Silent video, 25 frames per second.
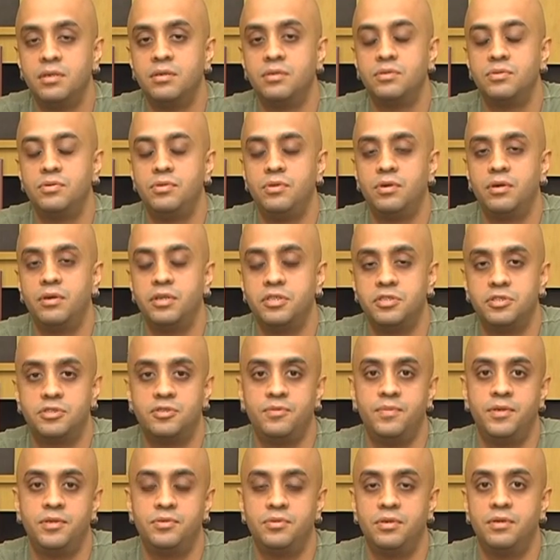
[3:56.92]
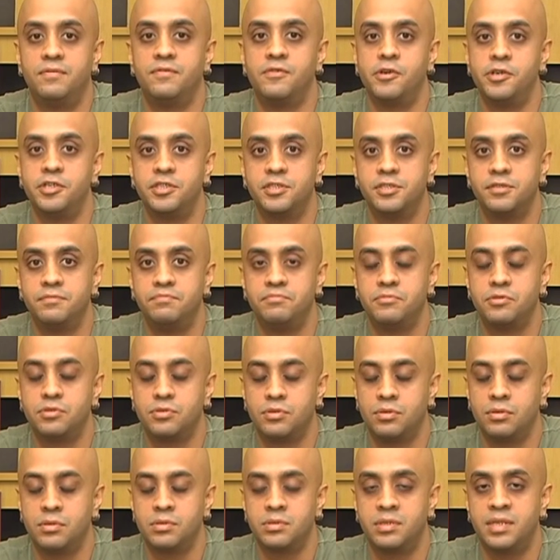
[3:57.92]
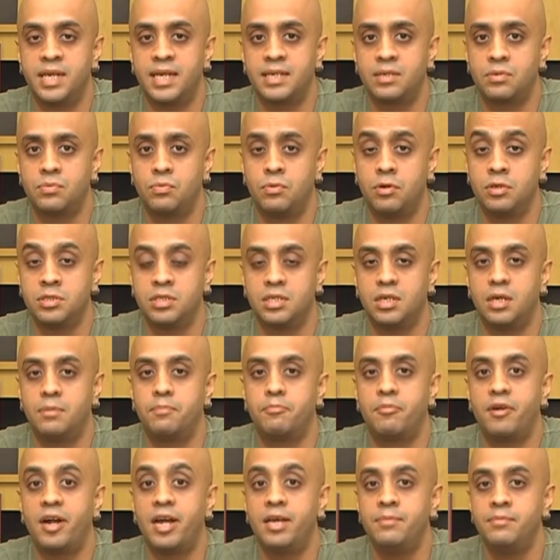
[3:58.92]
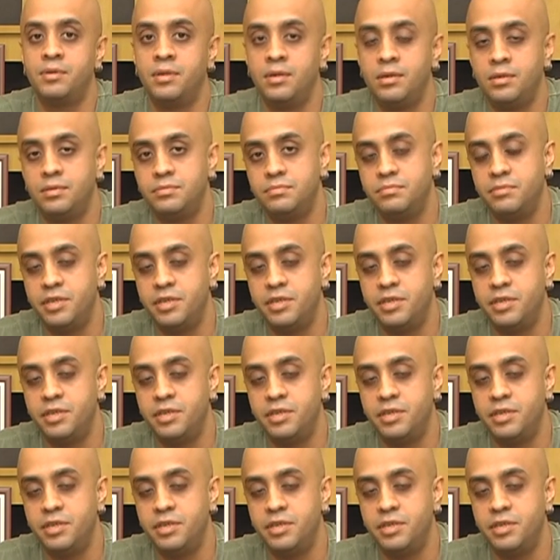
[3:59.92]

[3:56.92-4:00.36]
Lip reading: to your instrument, to your voice. So that was a primal